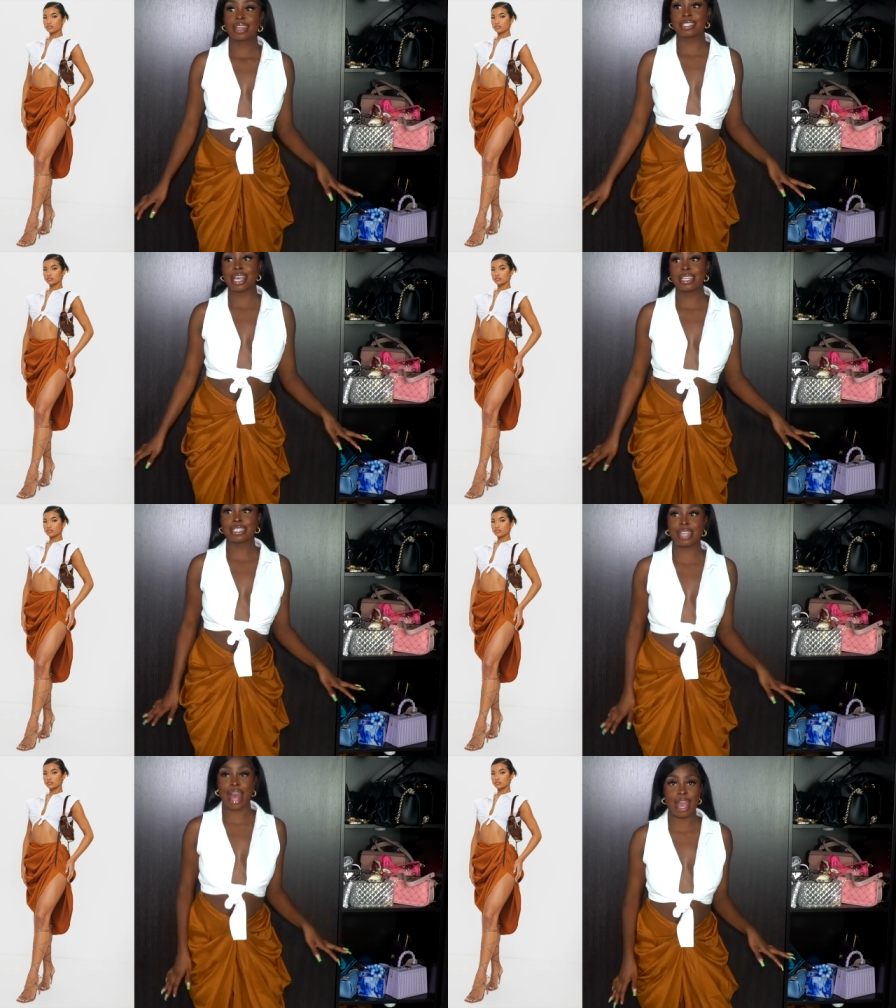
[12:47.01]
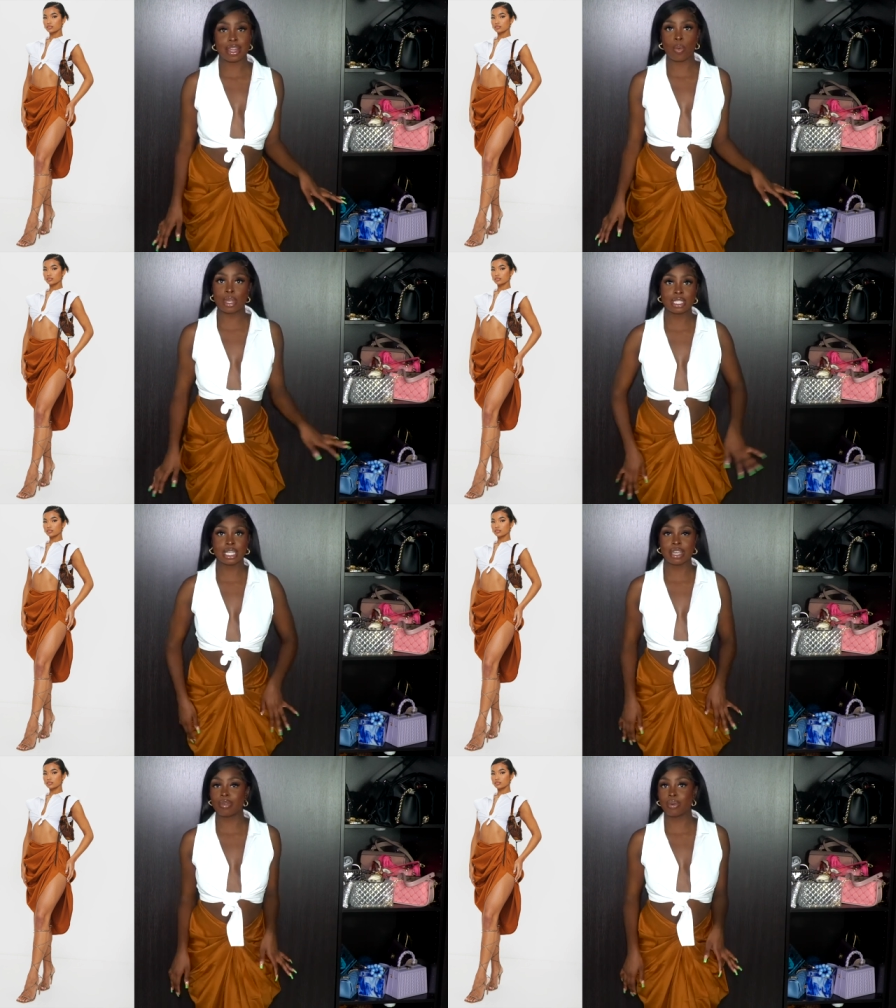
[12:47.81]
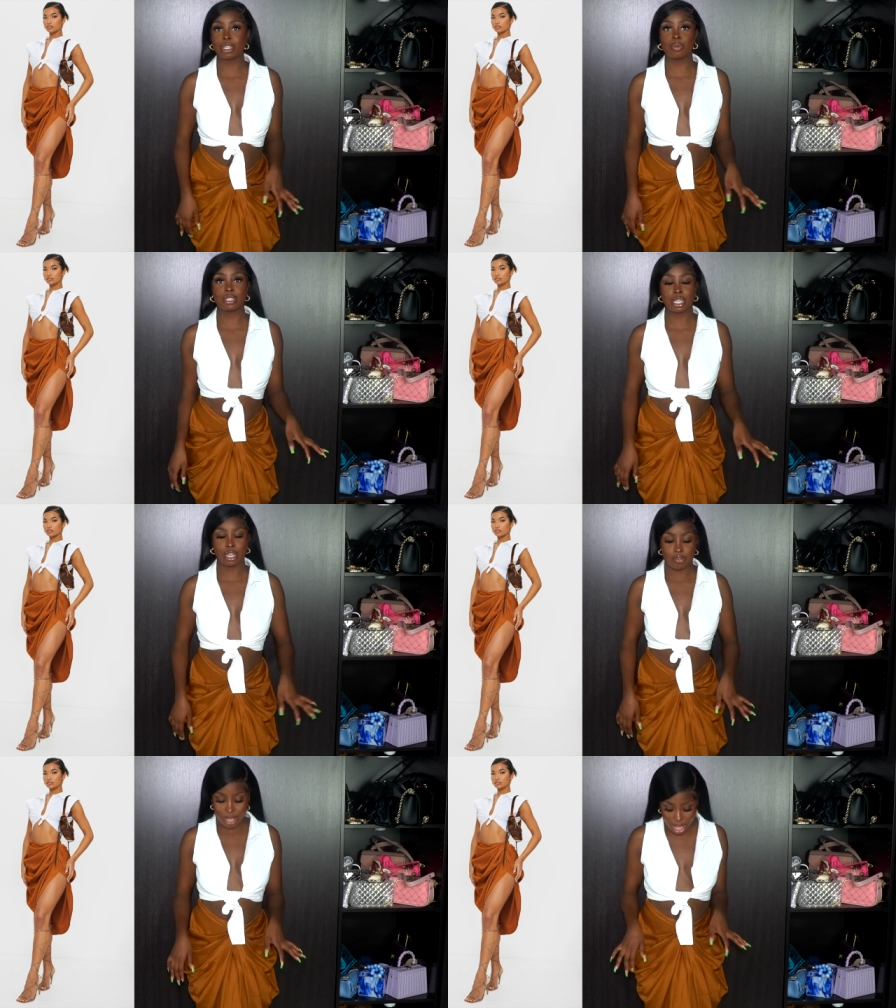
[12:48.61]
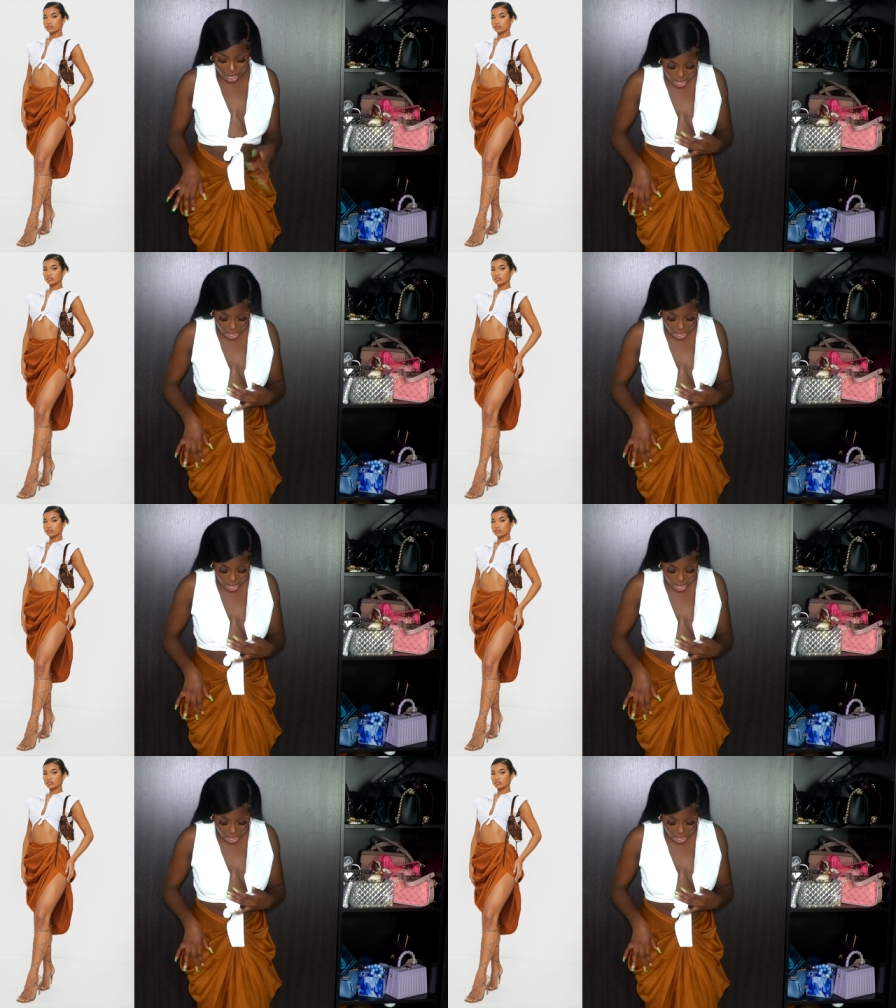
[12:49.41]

Cause that side it wasn't giving what it's supposed to give. Yeah,